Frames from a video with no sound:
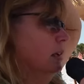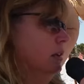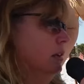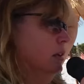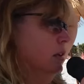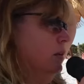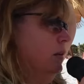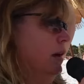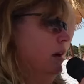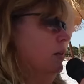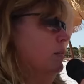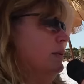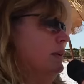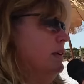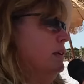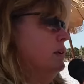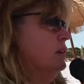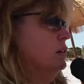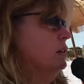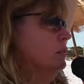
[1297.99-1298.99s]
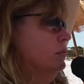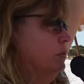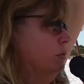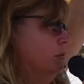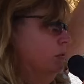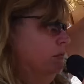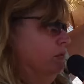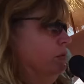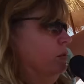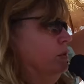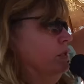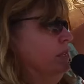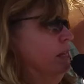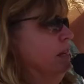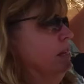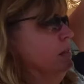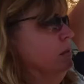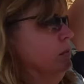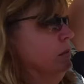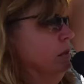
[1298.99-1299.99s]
you know, up here through the vortex.